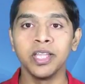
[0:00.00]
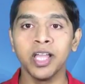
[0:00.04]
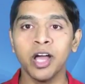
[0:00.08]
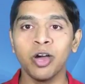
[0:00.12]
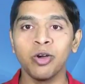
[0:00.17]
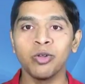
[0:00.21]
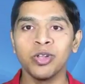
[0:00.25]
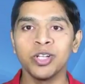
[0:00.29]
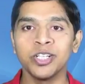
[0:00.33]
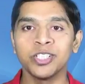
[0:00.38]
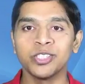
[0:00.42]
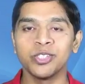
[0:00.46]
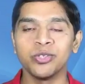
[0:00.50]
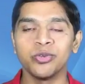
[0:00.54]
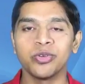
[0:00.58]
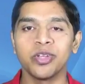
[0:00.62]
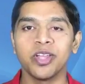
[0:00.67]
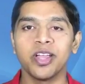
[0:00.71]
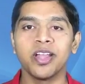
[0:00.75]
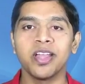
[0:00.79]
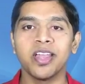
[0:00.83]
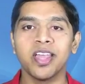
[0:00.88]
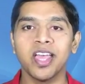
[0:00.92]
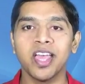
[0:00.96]
Now let's
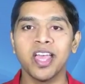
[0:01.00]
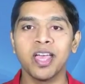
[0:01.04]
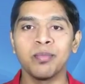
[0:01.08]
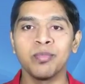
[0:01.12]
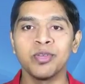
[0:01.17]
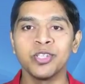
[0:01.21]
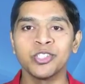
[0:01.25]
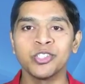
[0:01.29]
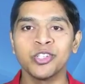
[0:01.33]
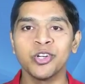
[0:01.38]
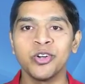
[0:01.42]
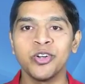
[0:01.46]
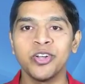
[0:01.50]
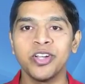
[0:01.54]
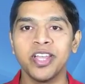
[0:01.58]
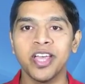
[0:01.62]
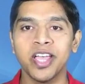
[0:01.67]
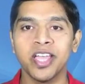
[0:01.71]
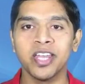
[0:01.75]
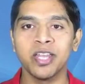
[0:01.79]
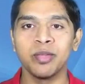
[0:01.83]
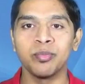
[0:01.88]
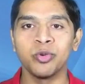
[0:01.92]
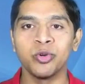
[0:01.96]
look at Amazon
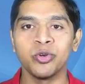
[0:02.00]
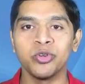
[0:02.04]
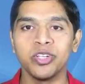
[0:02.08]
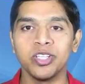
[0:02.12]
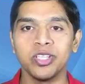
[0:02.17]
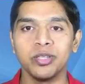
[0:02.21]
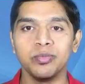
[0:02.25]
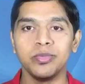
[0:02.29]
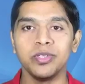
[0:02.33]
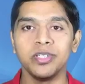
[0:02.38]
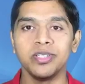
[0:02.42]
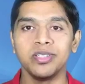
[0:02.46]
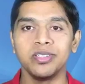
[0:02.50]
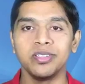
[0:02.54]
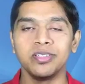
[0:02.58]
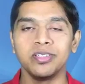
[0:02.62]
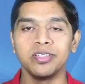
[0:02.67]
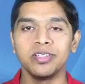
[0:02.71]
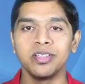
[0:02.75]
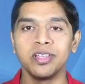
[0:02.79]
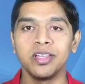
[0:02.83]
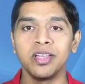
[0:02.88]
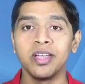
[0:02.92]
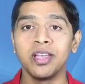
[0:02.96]
DynamoDB.
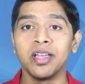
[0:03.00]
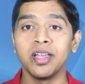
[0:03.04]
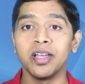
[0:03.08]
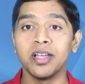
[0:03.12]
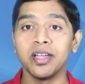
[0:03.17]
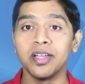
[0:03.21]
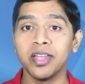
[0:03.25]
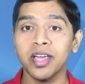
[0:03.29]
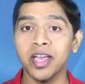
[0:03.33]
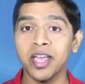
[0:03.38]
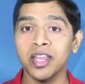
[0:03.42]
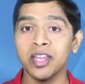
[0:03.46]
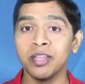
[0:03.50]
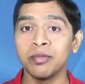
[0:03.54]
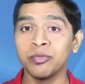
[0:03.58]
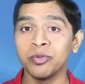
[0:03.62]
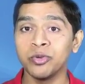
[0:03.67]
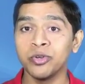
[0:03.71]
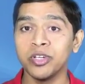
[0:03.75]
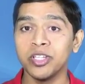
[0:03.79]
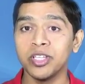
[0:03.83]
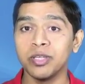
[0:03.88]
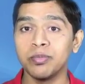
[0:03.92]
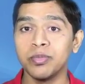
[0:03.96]

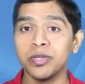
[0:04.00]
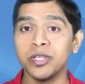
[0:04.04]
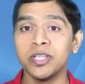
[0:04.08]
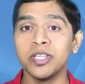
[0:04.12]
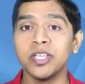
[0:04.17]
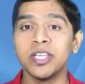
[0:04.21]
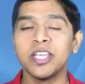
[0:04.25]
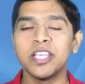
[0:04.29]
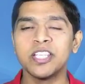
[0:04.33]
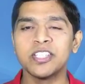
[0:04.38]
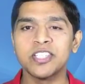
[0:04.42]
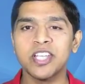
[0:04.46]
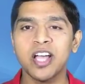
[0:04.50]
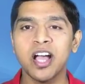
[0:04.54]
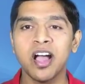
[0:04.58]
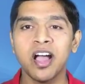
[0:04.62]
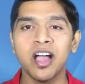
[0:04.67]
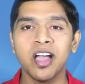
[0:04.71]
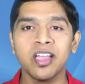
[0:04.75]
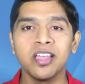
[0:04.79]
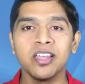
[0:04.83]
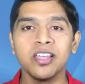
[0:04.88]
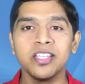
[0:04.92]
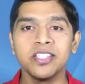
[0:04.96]
DynamoDB is
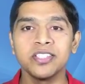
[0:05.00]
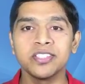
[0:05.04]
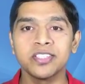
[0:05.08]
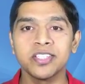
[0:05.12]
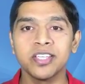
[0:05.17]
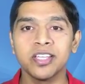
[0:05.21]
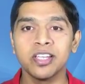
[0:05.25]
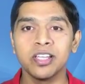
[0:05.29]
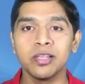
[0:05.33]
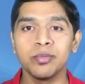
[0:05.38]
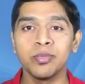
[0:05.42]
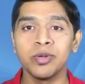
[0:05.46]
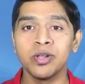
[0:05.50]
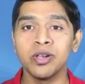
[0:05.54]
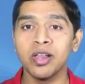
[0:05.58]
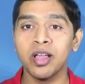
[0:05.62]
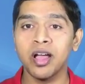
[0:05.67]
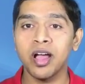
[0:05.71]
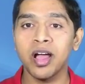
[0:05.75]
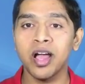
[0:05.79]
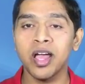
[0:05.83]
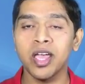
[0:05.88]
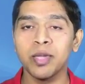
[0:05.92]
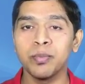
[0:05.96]
highly
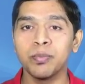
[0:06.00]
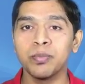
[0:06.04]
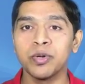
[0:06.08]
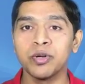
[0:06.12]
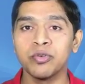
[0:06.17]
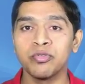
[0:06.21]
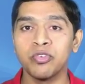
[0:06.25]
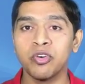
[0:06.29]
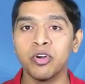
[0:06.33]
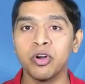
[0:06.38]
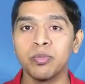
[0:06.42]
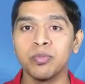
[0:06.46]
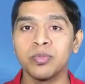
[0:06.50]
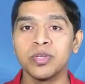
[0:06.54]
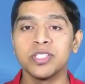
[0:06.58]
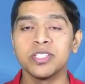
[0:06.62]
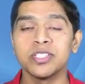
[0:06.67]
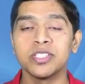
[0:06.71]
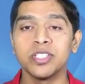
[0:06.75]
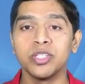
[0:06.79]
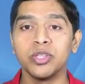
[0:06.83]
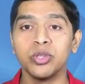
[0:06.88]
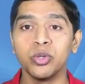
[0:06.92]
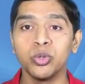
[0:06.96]
scalable,
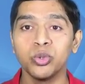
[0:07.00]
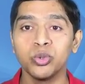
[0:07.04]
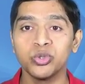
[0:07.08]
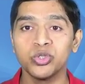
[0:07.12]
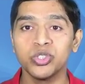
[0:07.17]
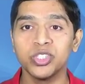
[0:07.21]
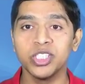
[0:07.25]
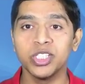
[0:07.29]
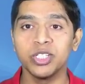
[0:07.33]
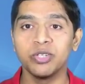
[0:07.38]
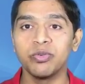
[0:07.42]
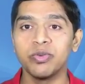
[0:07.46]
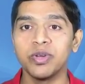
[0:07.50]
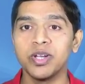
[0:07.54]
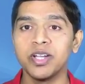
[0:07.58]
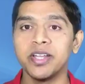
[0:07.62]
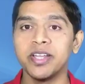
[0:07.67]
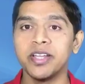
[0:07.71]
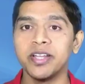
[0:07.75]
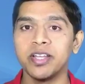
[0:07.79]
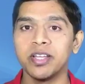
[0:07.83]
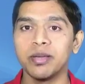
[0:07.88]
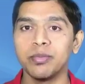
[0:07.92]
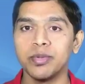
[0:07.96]
high-performance,
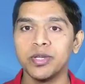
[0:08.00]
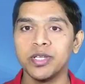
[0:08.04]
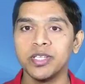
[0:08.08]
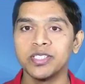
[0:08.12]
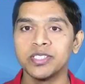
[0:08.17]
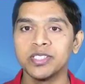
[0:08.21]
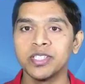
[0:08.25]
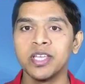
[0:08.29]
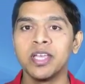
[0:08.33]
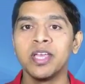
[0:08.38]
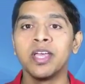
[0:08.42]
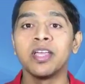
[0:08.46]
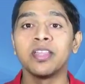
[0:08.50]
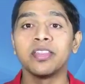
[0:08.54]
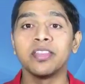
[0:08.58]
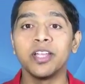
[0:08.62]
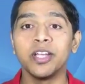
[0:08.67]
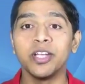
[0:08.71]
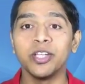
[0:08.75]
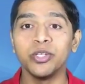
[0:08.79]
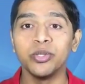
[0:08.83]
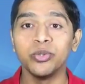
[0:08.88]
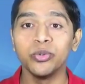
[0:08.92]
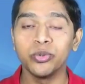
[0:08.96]
NoSQL database
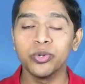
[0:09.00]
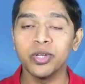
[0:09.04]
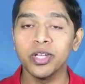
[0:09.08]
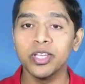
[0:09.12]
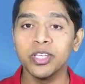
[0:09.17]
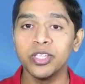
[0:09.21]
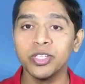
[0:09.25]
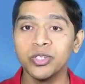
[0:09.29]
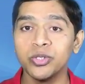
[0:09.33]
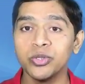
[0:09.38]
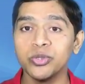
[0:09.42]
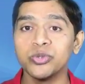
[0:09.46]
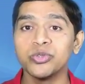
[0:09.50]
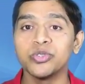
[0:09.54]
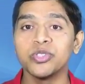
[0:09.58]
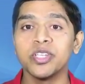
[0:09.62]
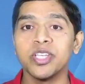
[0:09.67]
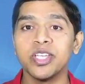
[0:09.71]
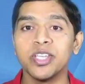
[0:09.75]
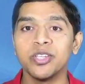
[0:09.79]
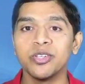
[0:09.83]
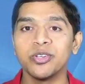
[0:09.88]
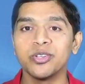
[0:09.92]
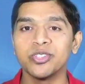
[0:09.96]
that you can use
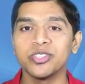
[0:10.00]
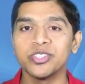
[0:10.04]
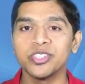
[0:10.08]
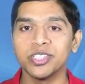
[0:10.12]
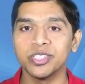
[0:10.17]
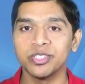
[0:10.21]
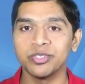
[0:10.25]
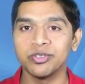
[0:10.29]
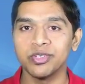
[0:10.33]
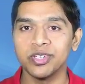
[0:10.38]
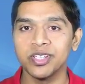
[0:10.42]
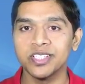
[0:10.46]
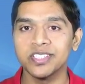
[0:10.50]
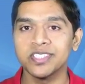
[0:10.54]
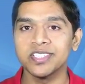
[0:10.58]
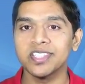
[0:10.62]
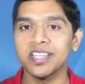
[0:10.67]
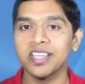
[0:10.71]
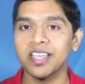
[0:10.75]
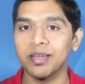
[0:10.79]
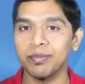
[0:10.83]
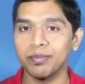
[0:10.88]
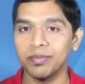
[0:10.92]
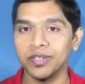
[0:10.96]
in your
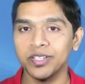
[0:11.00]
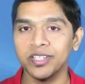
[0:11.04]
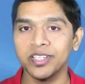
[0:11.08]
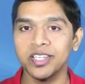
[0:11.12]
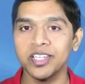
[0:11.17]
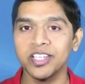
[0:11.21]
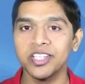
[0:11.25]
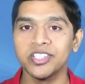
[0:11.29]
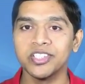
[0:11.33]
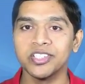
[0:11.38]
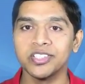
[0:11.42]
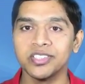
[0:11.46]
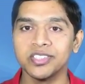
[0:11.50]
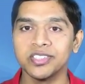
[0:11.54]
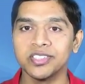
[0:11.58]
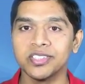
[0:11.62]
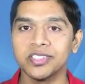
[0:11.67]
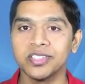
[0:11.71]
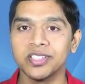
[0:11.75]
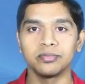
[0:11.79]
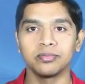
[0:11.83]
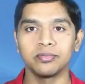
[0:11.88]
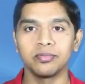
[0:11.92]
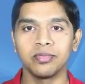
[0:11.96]
serverless
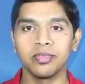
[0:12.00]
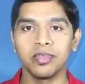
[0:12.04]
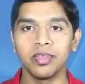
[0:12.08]
applications.